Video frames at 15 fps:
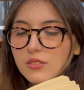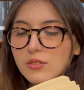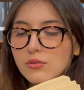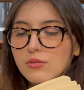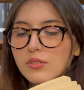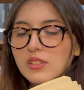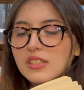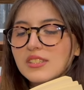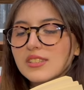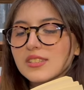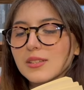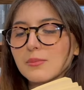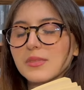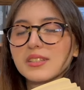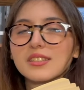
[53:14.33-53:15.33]
to release
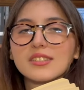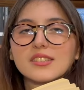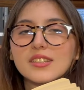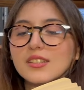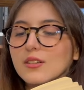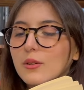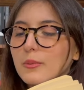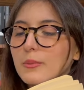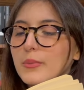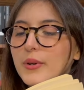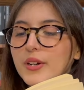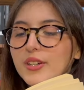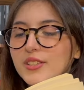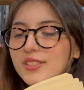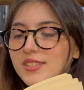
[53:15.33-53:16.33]
them in a single
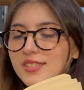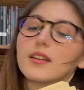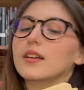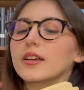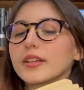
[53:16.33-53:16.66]
burst,